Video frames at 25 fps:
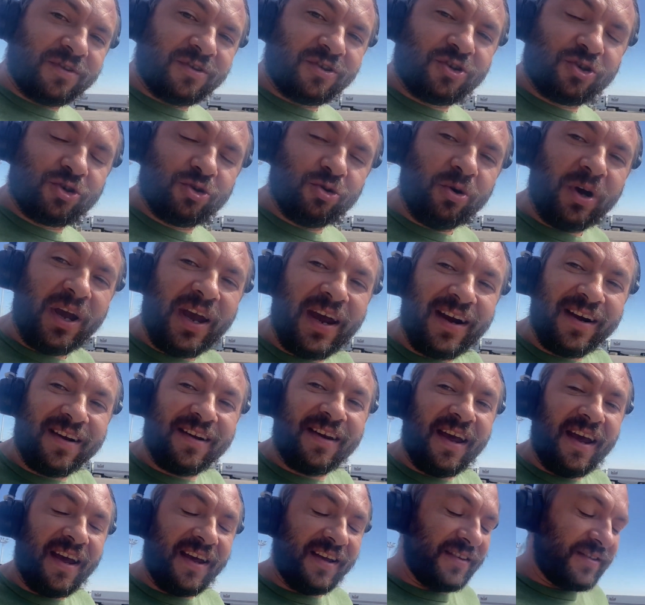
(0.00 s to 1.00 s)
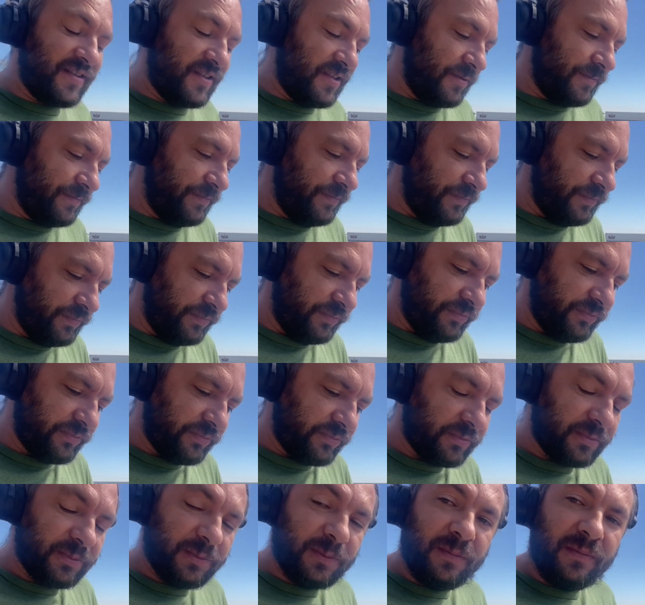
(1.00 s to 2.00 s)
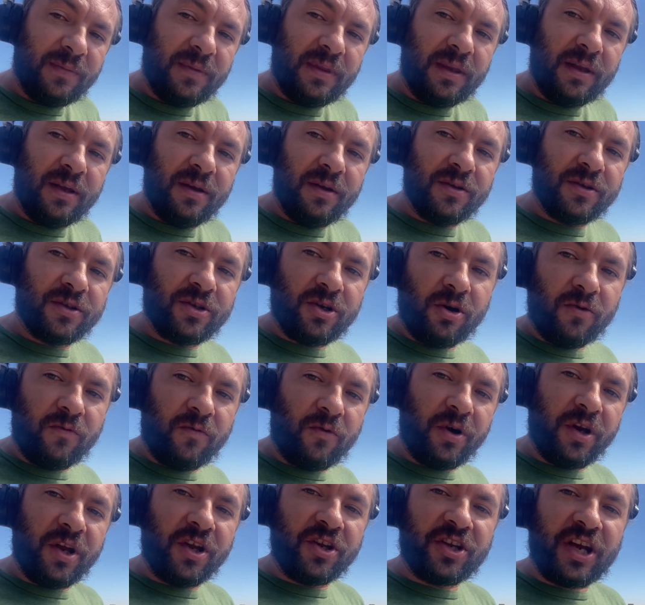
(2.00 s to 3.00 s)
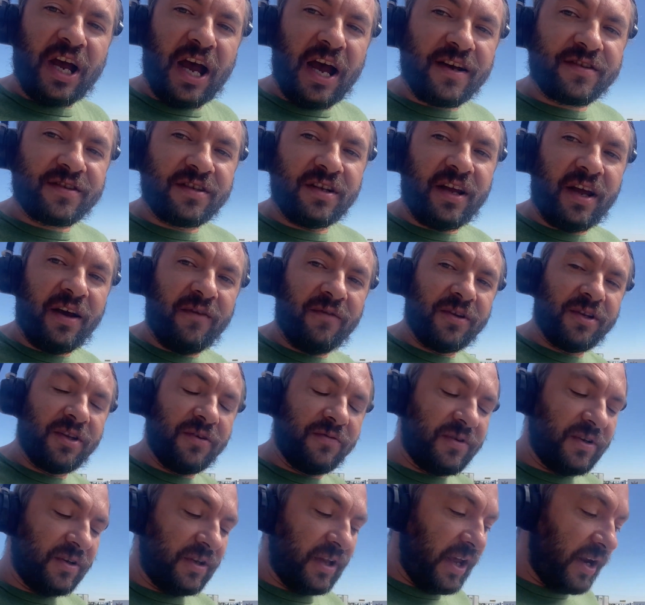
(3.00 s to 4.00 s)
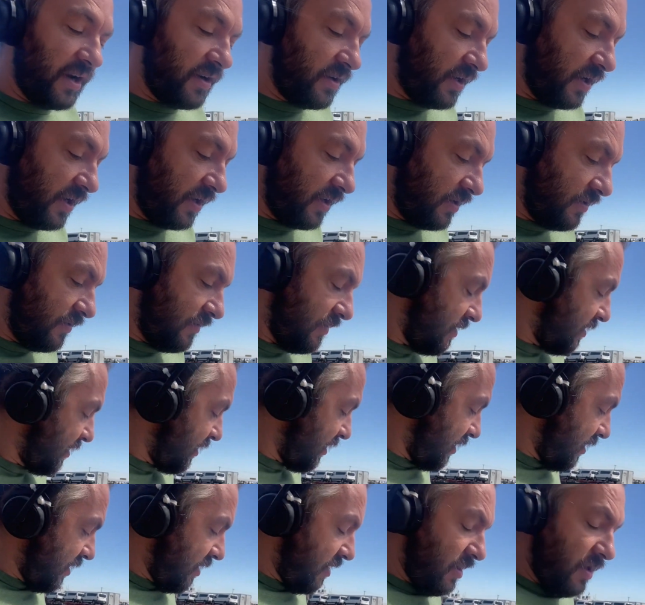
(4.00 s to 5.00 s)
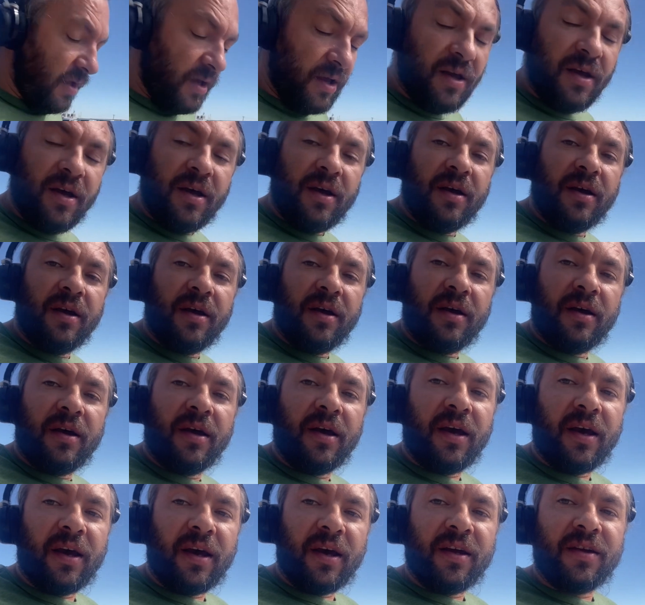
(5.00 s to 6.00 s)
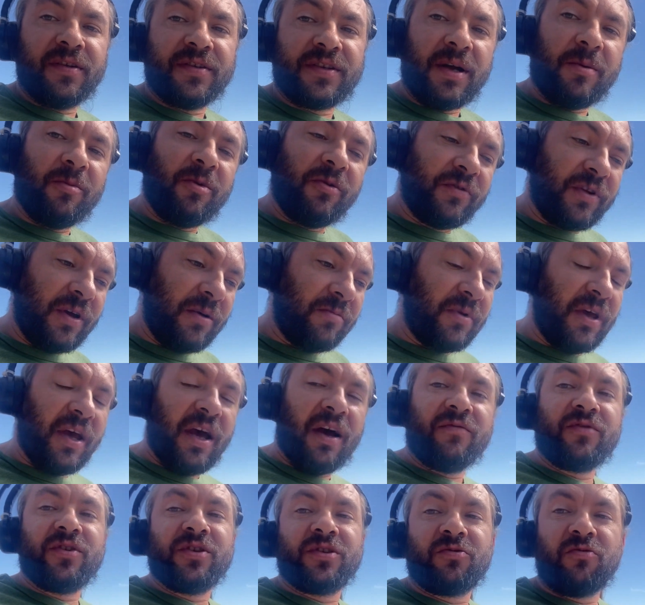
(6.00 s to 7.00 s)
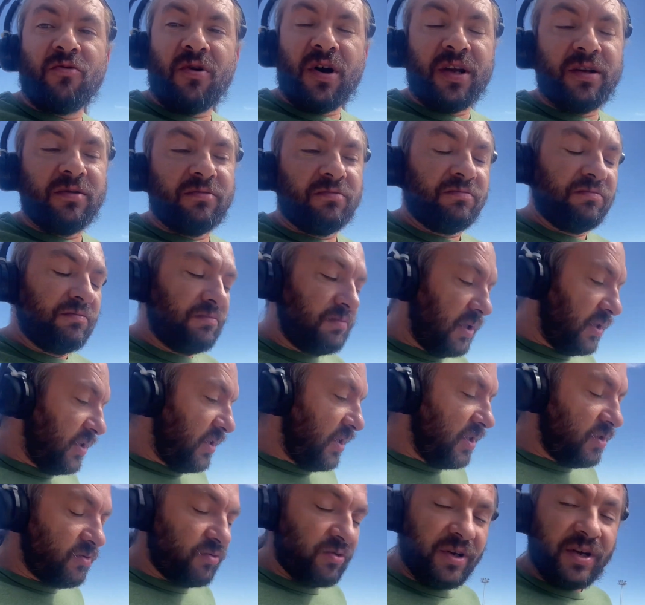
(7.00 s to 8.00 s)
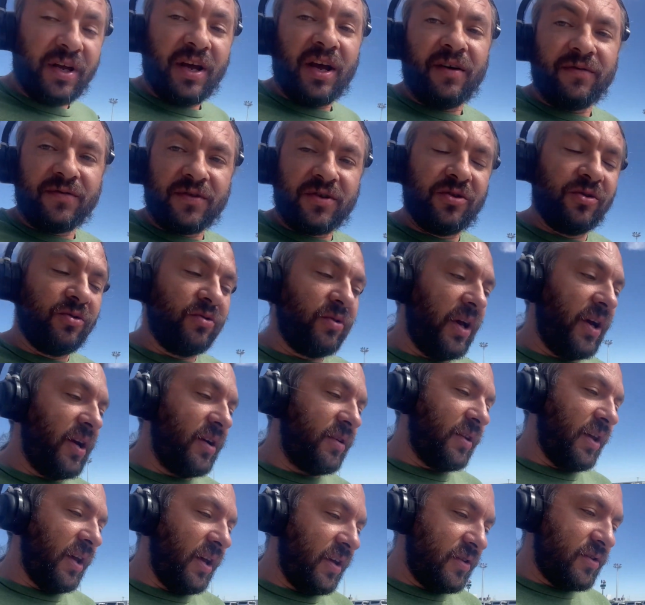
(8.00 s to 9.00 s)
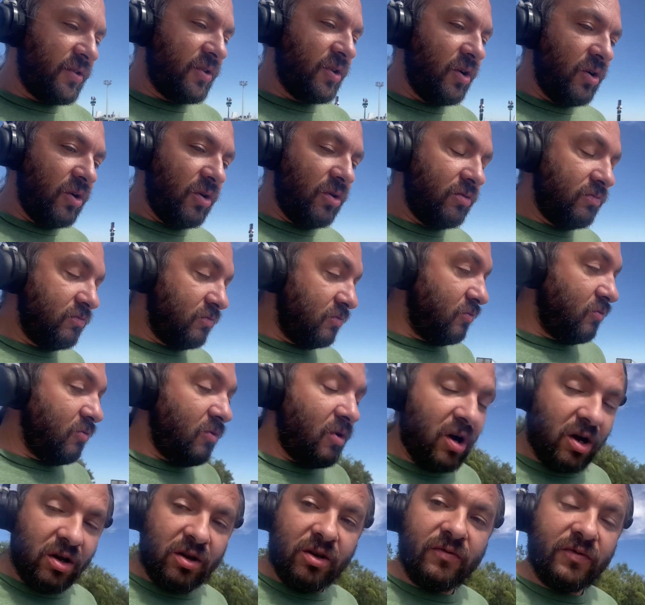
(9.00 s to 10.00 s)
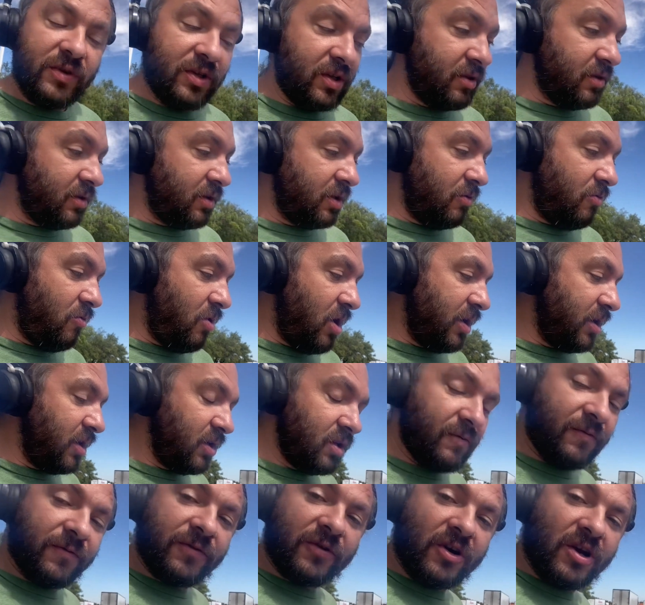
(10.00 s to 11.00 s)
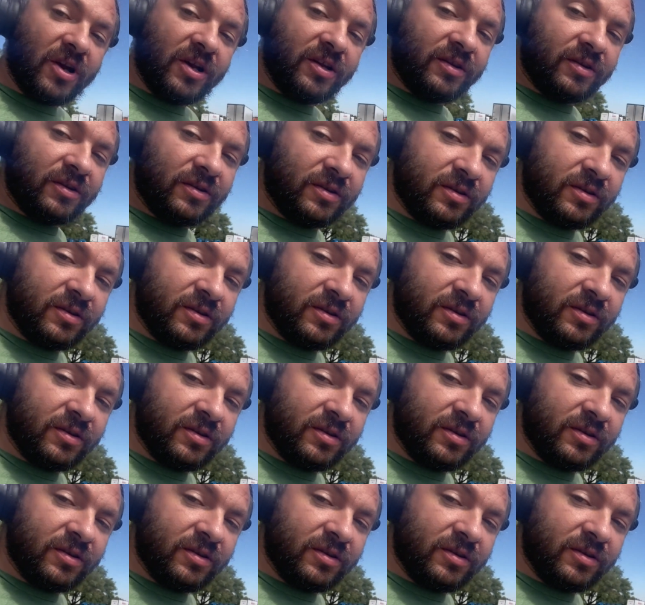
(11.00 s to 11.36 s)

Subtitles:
two air tanks. So for each axle I have a different air tank. And some of them they have just one, but this one have two air tanks. So one of the one in the front